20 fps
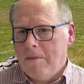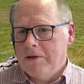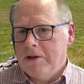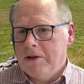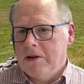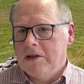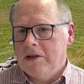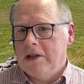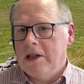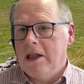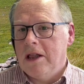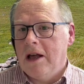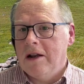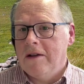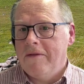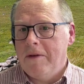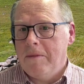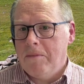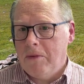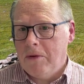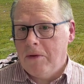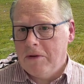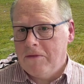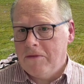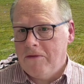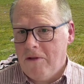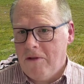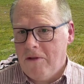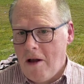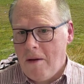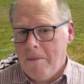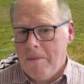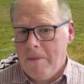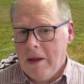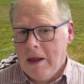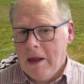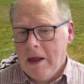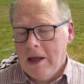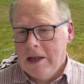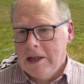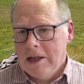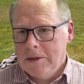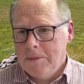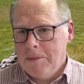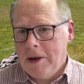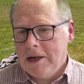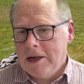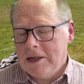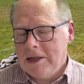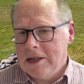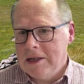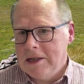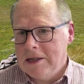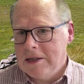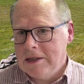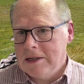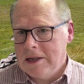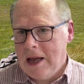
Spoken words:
So there's a lot of input from specialists